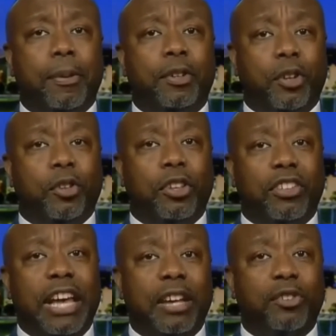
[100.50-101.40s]
up until
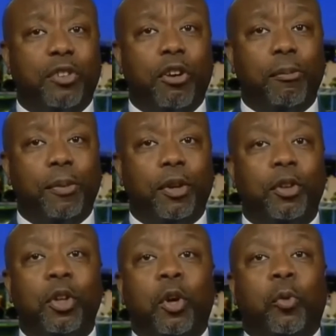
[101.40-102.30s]
this last Farm
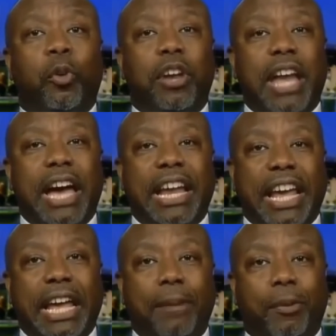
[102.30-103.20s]
Bill, were
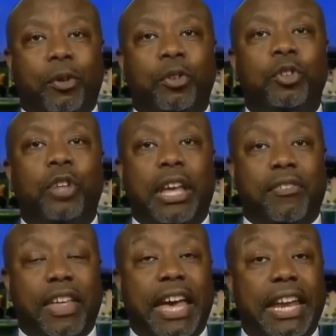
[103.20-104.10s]
not able,
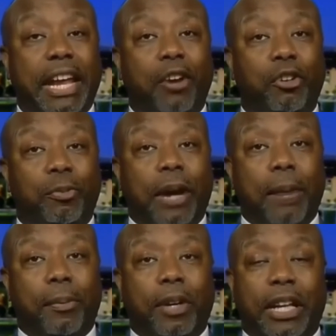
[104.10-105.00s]
if they had heirs
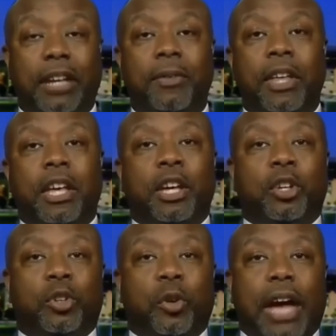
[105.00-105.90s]
property,
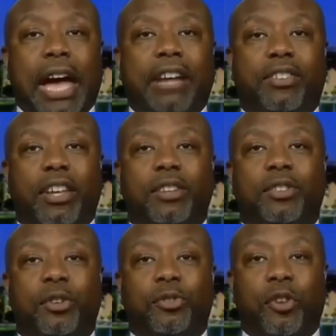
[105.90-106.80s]
to
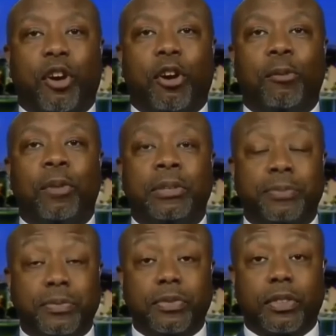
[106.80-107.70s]
access the
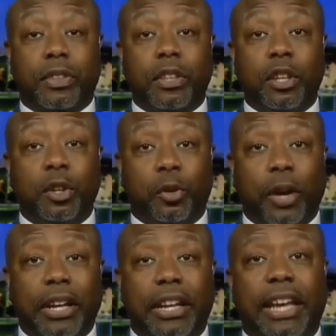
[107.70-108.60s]
Farm
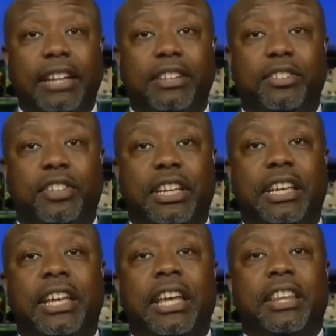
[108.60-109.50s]
Credit
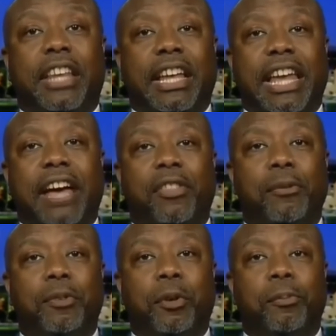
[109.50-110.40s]
Agency to allow
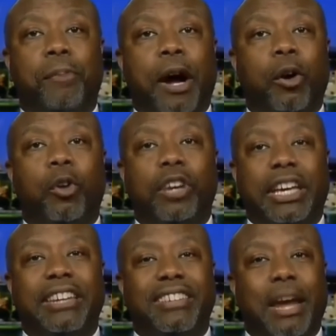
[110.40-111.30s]
them to borrow
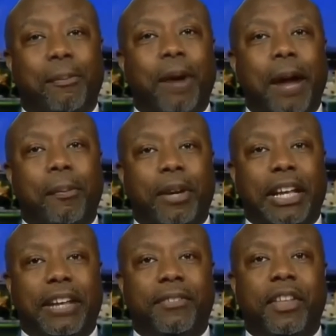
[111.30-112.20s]
against that
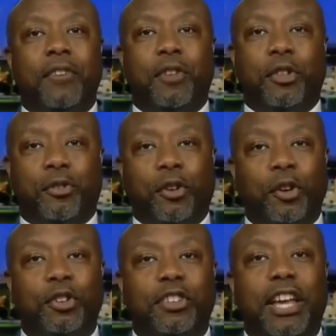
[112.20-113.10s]
property. For the
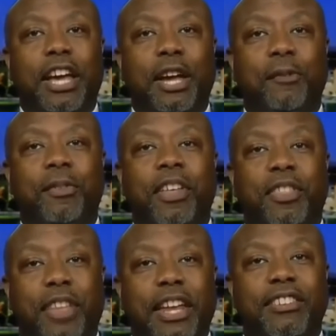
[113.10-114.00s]
first time,
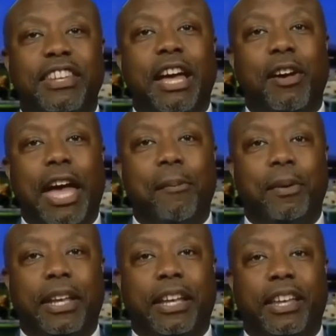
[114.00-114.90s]
that is now
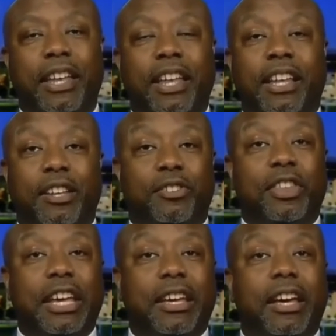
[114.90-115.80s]
happening. Let's
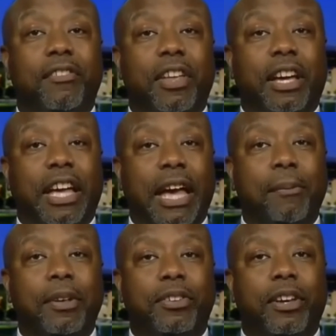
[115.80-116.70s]
think of the
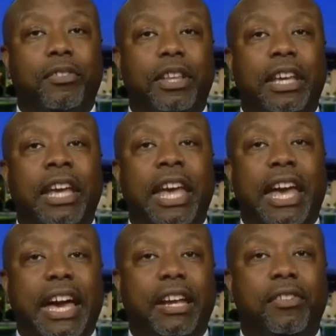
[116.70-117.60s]
comments of the
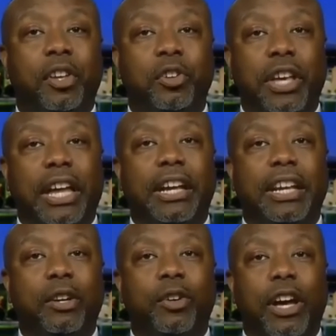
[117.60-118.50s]
head of the
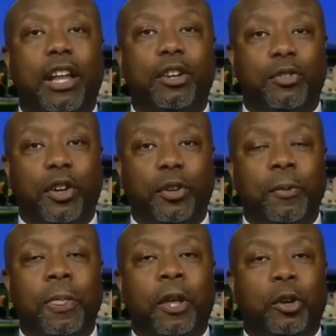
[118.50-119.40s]
United Negro College
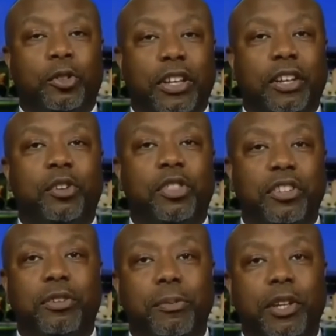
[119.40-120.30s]
Fund, who said under
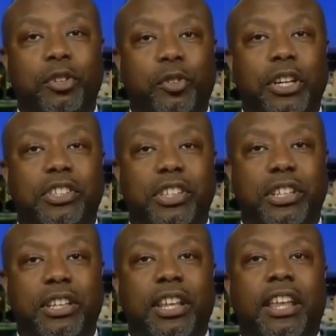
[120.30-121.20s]
this
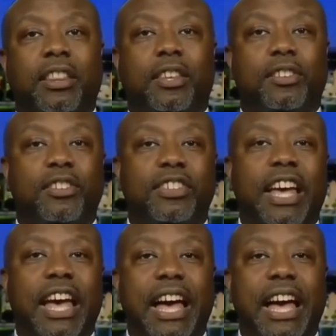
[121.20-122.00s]
administration, this is the